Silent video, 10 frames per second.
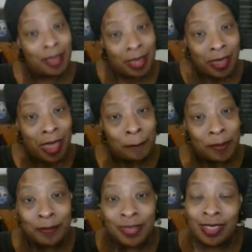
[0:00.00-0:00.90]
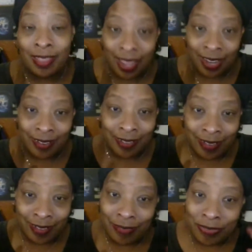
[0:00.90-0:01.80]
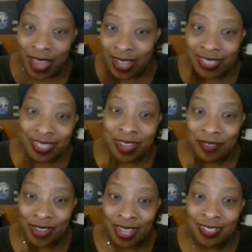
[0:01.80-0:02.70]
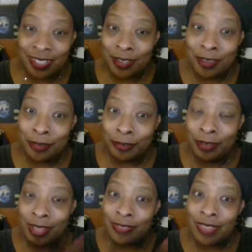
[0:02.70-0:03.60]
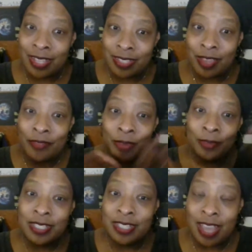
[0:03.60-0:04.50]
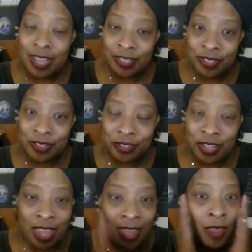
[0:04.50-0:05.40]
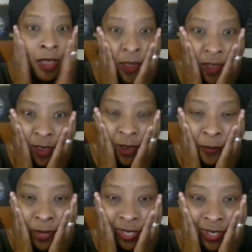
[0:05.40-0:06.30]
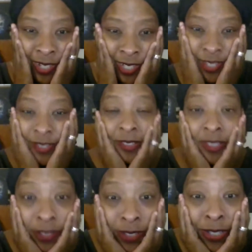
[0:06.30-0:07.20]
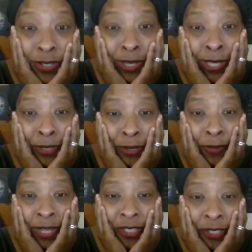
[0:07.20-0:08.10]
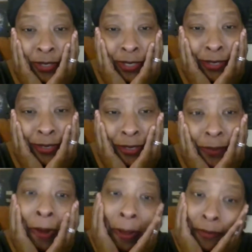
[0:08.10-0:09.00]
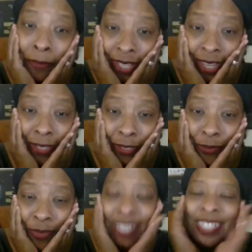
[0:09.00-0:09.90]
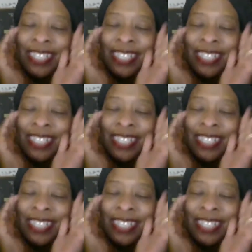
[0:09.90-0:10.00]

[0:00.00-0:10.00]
happy belated Thanksgiving to you. Thanksgiving was yesterday. Oh my goodness, did you eat too much? You probably ate too much.